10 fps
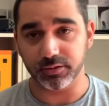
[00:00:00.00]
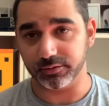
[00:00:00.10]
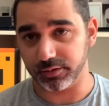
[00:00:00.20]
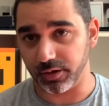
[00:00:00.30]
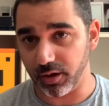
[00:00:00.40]

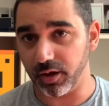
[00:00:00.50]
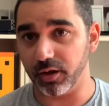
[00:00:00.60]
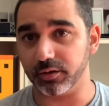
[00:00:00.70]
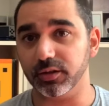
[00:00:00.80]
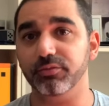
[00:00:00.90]
There
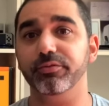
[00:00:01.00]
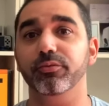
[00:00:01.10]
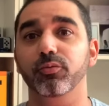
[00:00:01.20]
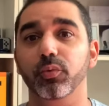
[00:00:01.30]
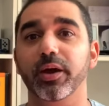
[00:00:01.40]
are
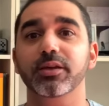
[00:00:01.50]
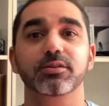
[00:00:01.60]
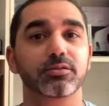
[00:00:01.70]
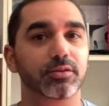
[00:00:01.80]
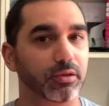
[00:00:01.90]
different
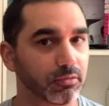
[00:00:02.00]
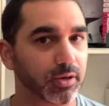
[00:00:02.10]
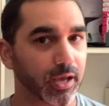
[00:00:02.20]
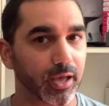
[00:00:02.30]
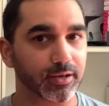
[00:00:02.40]
ways that you
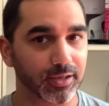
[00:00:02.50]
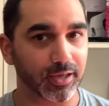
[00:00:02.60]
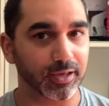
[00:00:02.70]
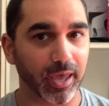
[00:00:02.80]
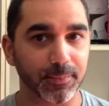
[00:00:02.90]
can
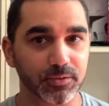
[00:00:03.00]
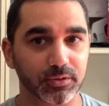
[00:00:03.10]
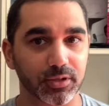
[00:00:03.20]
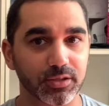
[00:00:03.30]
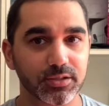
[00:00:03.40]
get games on
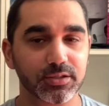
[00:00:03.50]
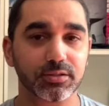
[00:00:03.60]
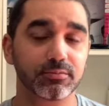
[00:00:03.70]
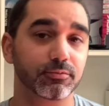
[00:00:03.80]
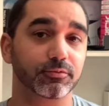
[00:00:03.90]
this.
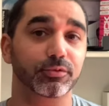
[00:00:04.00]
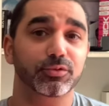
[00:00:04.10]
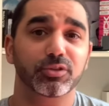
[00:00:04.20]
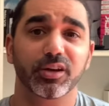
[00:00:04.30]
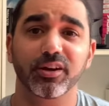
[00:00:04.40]

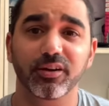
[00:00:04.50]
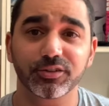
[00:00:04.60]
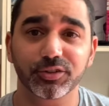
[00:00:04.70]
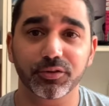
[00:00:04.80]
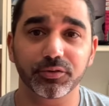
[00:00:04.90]
Unfortunately, I can't
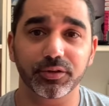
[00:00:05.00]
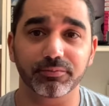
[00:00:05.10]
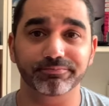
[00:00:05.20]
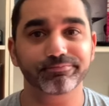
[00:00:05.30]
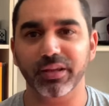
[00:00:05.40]
show you them
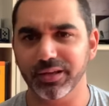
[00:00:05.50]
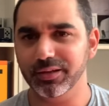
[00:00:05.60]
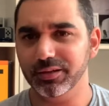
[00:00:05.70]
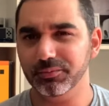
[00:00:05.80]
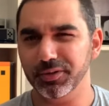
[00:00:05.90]

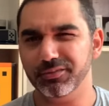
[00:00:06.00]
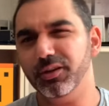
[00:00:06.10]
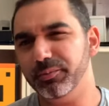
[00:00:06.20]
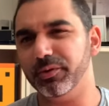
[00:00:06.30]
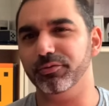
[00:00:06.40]
a,
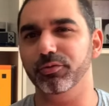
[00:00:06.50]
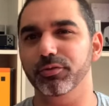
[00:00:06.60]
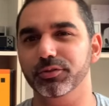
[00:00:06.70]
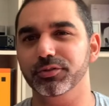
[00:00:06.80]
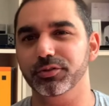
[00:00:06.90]
bit of
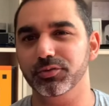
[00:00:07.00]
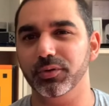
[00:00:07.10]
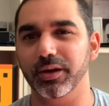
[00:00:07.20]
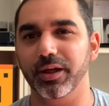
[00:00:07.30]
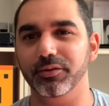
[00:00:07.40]
Google search
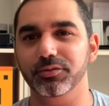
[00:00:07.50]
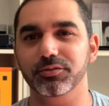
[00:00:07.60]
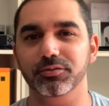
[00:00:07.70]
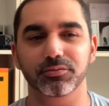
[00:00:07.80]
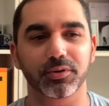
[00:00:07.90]
will allow you
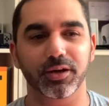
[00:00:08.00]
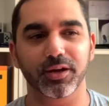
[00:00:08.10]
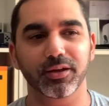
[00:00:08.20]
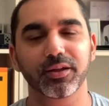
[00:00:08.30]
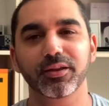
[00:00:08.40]
to, uh,
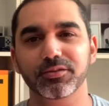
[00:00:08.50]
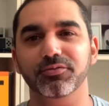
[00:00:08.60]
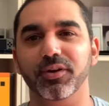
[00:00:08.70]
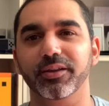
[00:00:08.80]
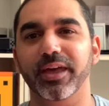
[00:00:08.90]
to
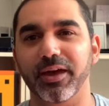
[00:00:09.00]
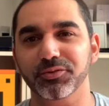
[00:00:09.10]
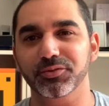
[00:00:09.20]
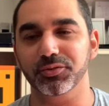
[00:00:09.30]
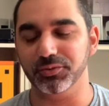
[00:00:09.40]
find how
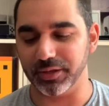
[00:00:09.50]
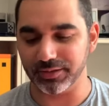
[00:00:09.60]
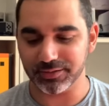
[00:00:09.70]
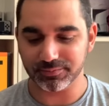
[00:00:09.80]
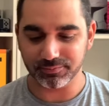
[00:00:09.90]
to do that.